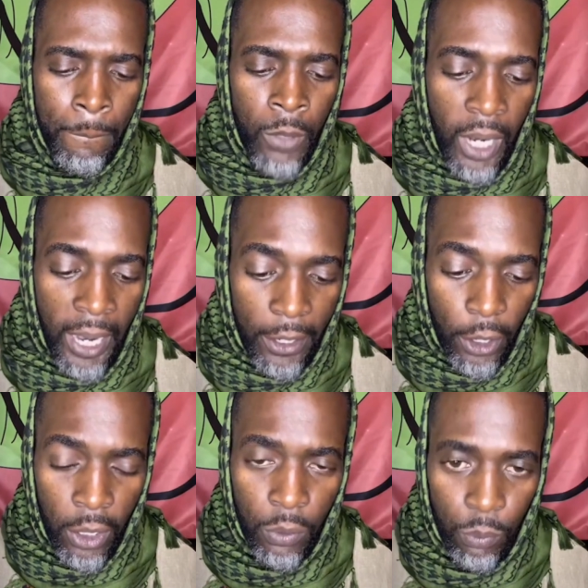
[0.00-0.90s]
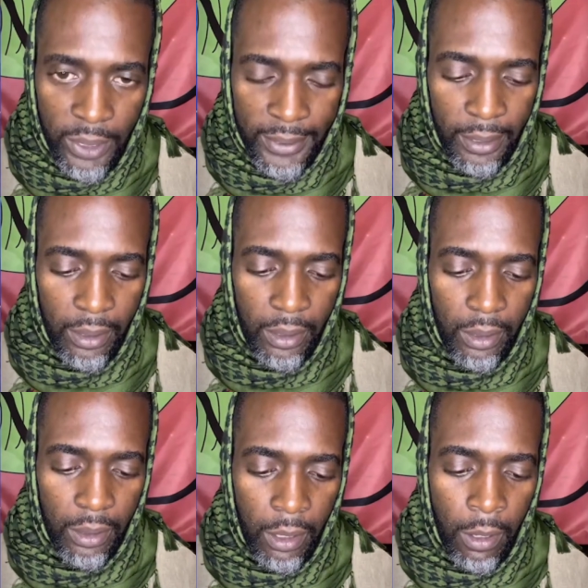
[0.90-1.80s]
I heard
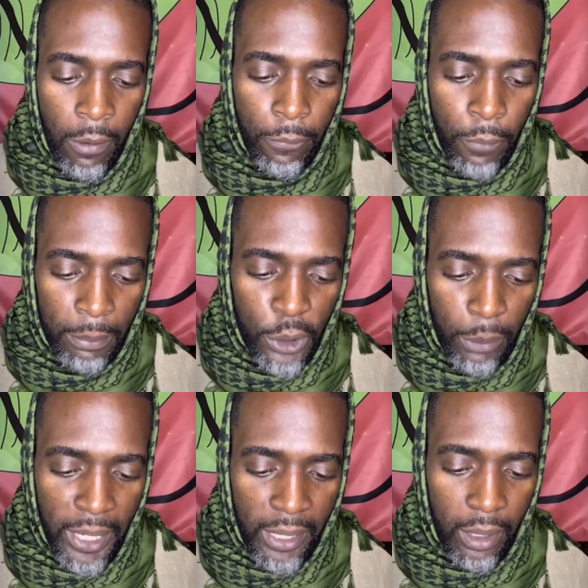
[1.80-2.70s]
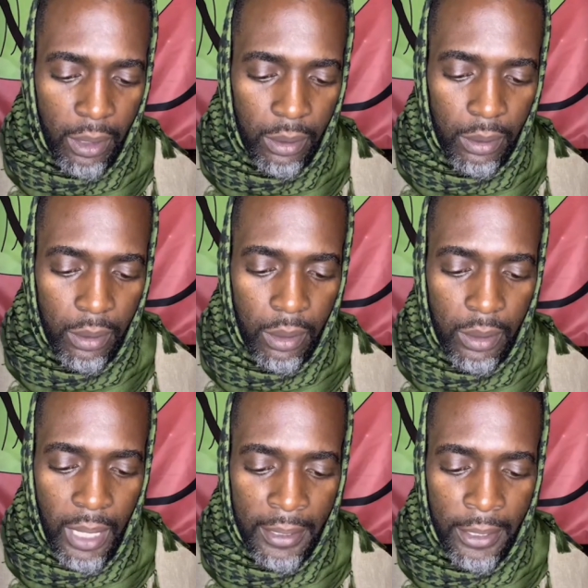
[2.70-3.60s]
recently from Jamaica
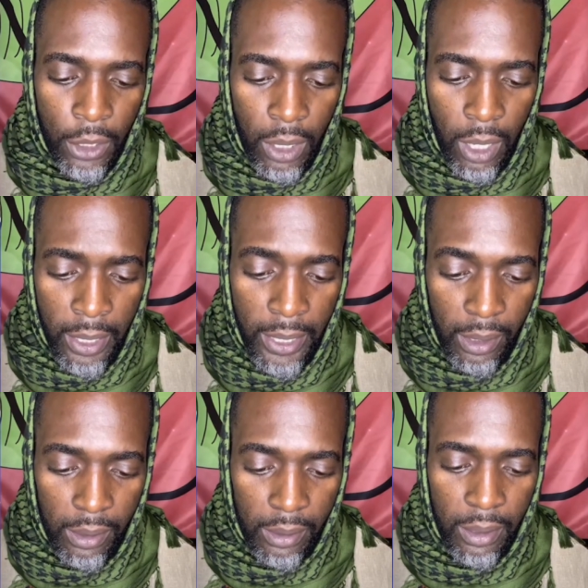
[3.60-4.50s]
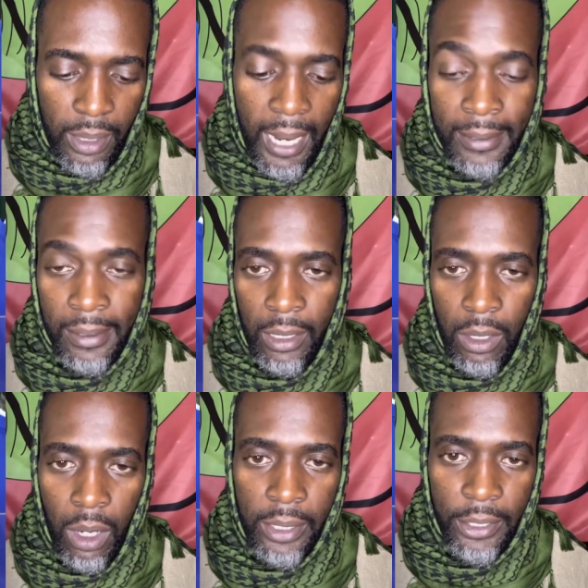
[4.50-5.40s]
that their colonel, as they
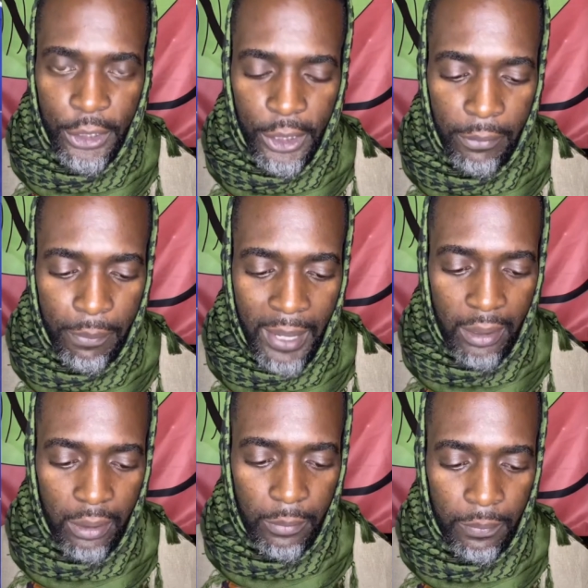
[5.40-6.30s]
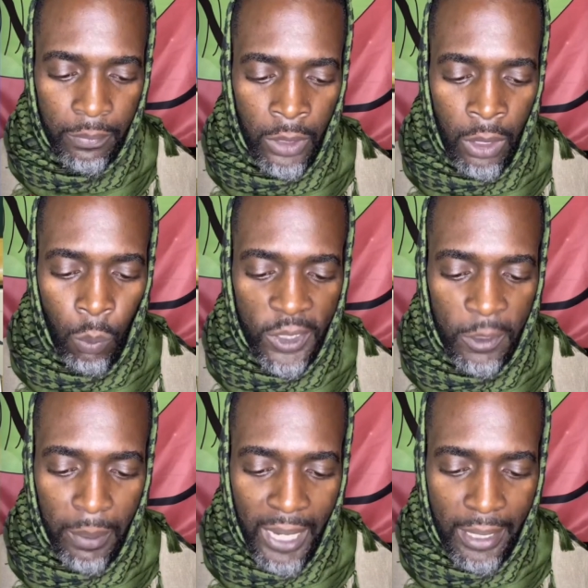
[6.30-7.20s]
call their chief man, was
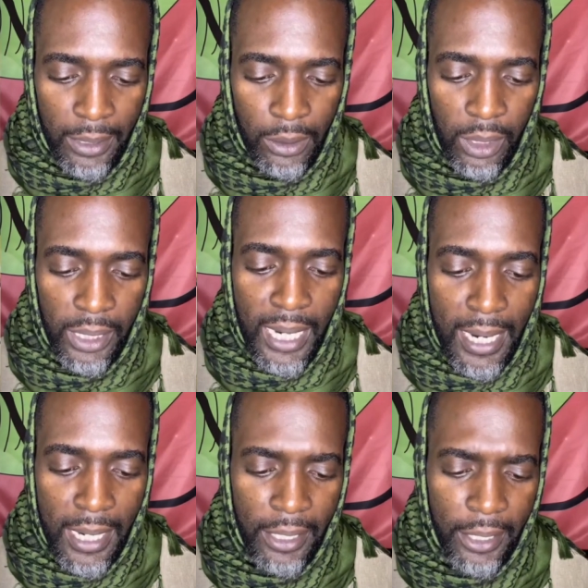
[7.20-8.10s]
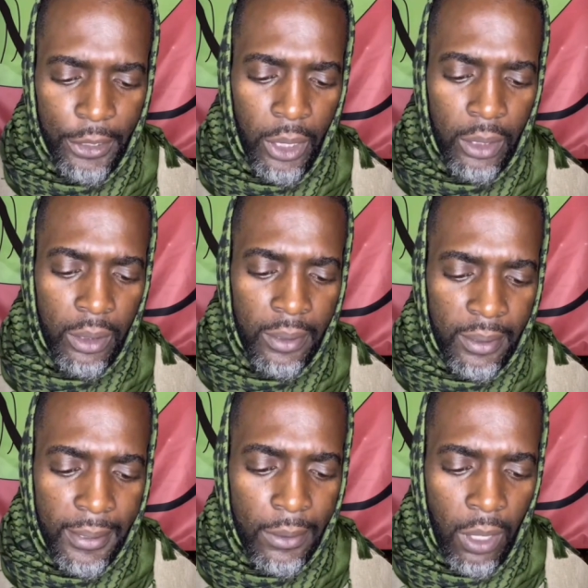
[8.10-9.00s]
planning to lead a delegation to
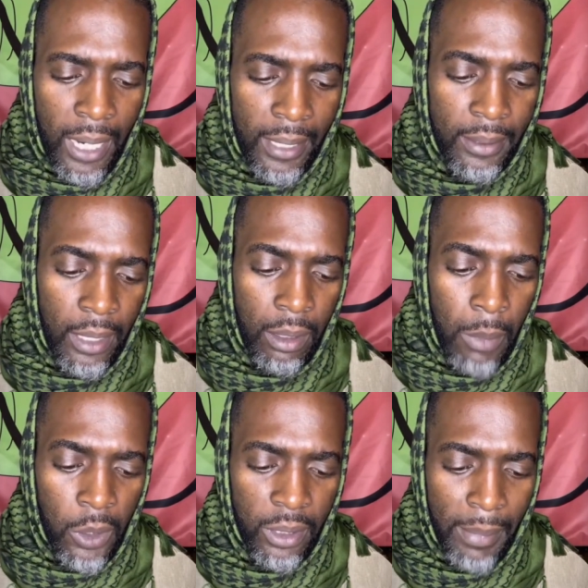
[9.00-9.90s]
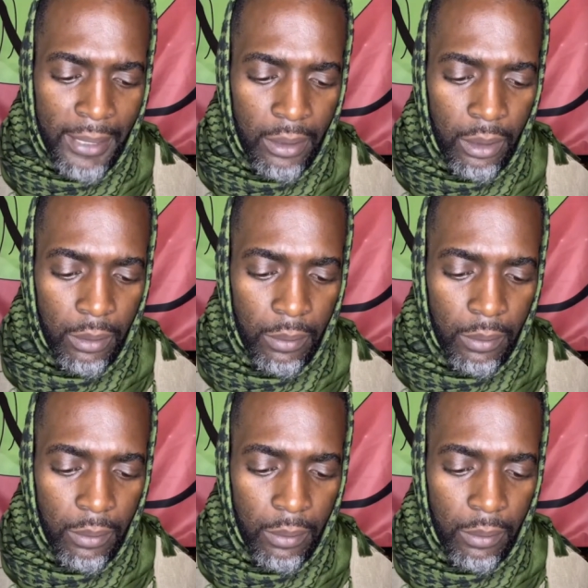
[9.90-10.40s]
see Sir Alexander Bustamante.